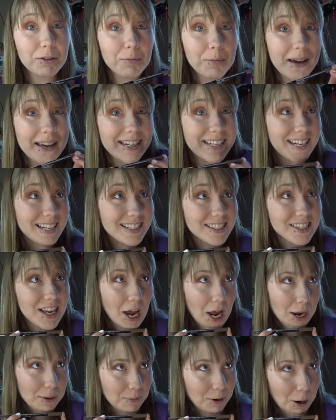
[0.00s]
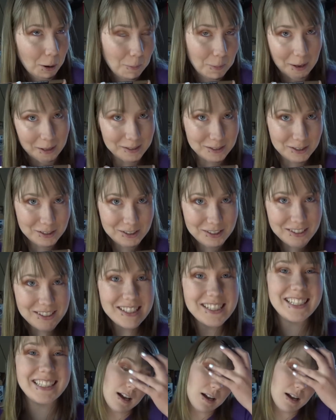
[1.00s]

with my NYX eyebrow pencil.